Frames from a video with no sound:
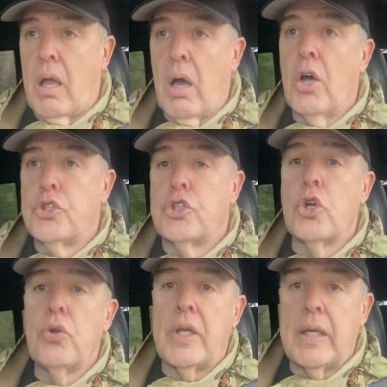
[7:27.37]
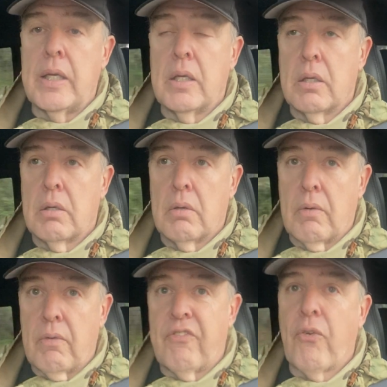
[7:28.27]
a duty
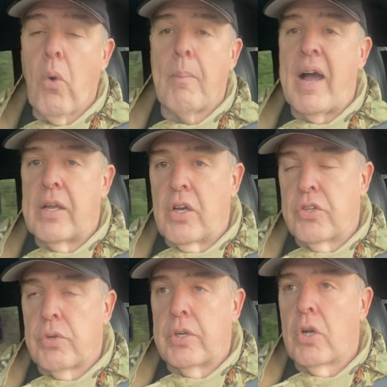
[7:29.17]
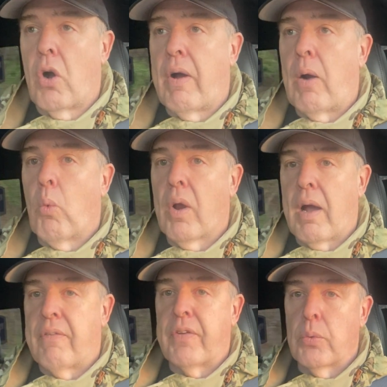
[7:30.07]
for my country to call out what
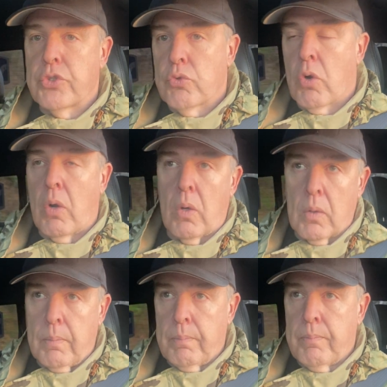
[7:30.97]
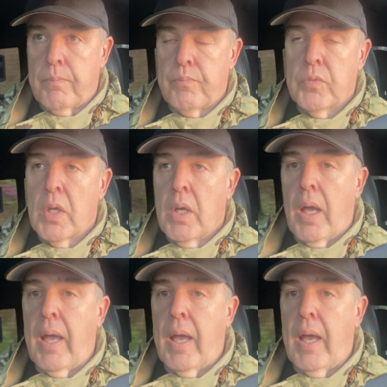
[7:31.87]
I feel is wrong.